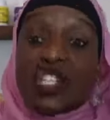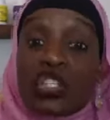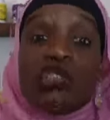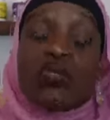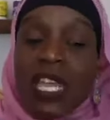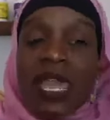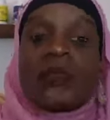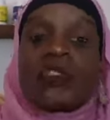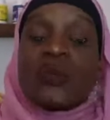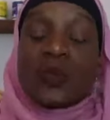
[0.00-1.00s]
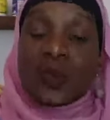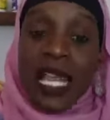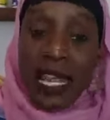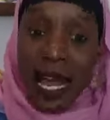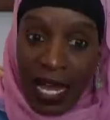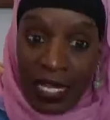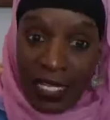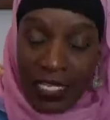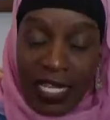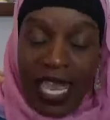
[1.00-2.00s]
two tablespoons in
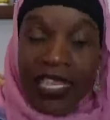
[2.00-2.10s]
honey